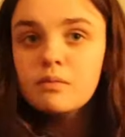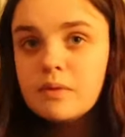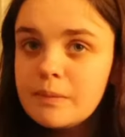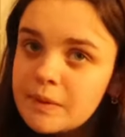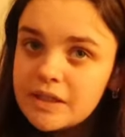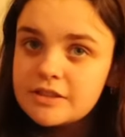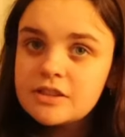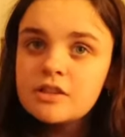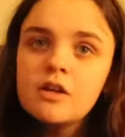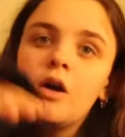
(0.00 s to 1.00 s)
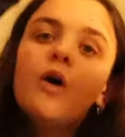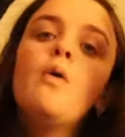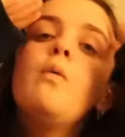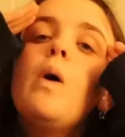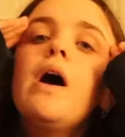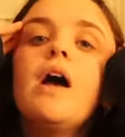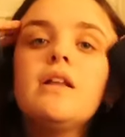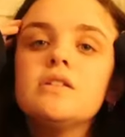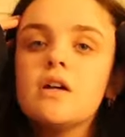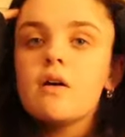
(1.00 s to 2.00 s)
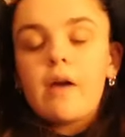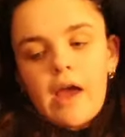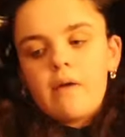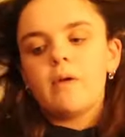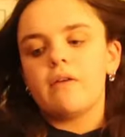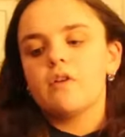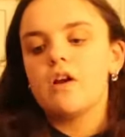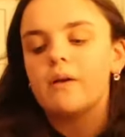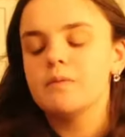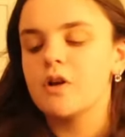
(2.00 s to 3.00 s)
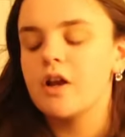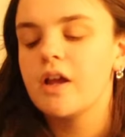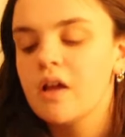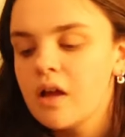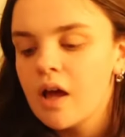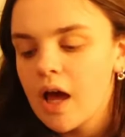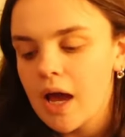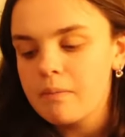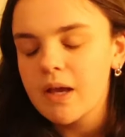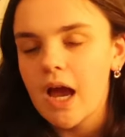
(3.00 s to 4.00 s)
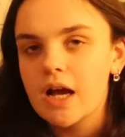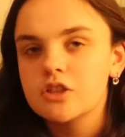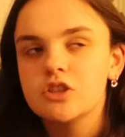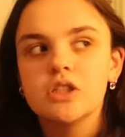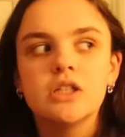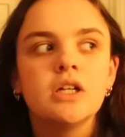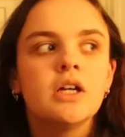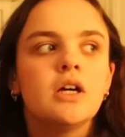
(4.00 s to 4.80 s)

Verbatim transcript: Repeat. What? Okay, whatever. I'm sorry. I'm like actually